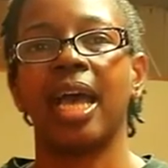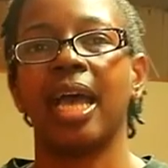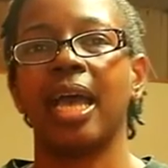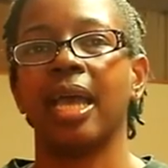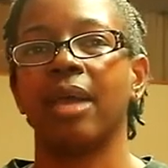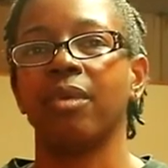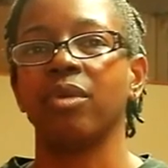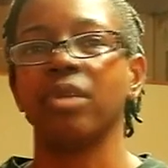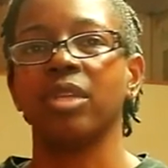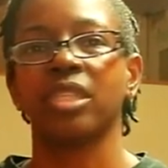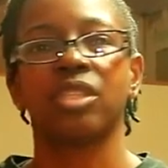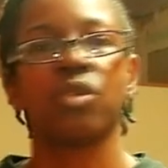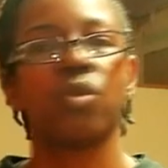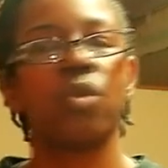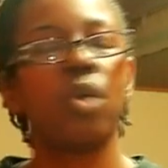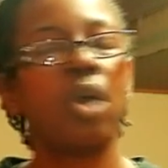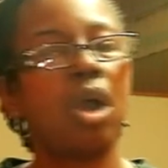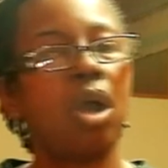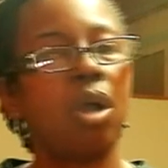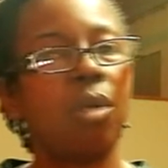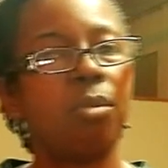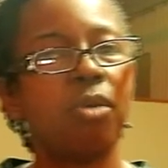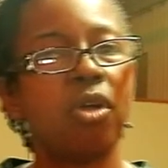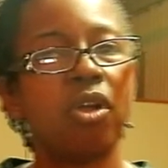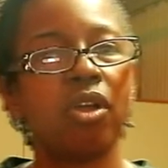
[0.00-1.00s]
I went to
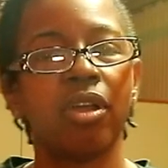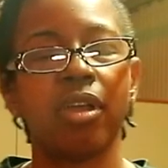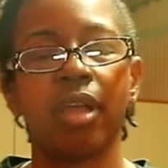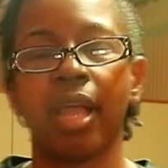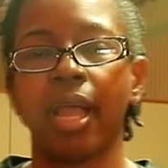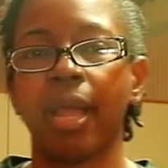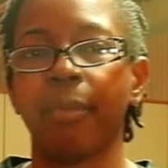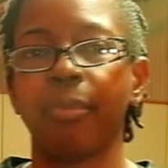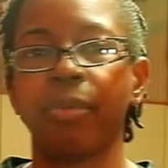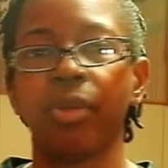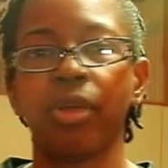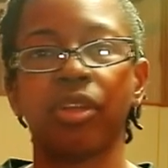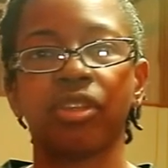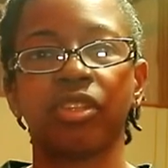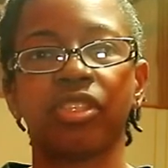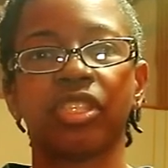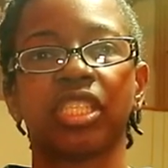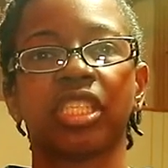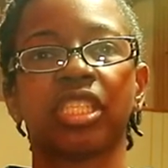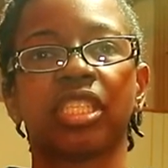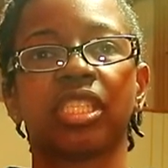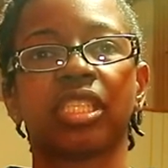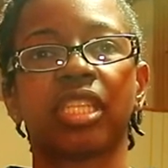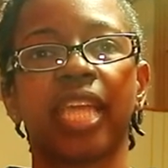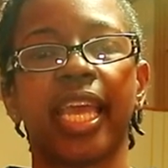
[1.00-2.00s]
Walmart, I
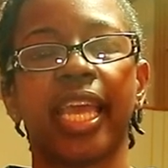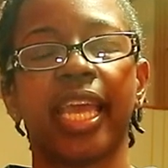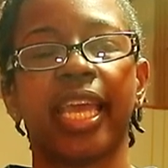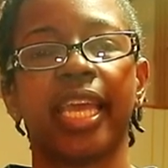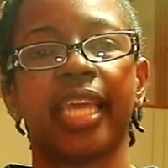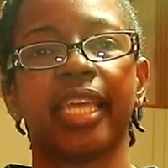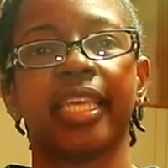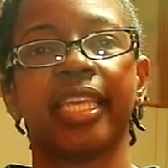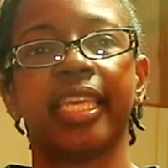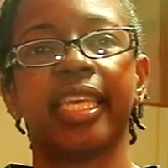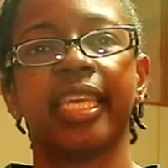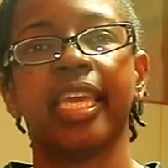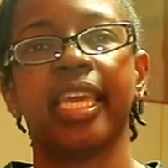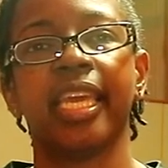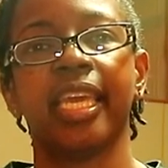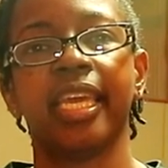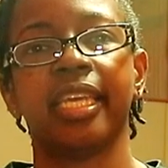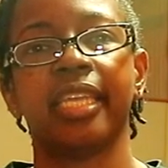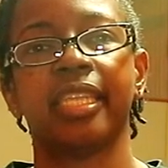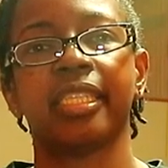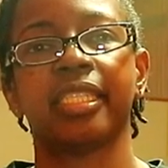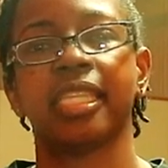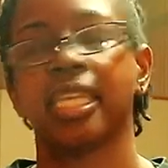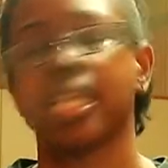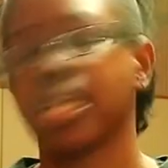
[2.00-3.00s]
purchased a
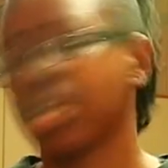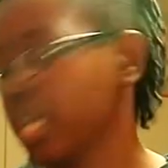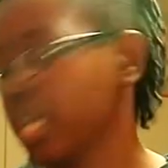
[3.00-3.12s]
kit.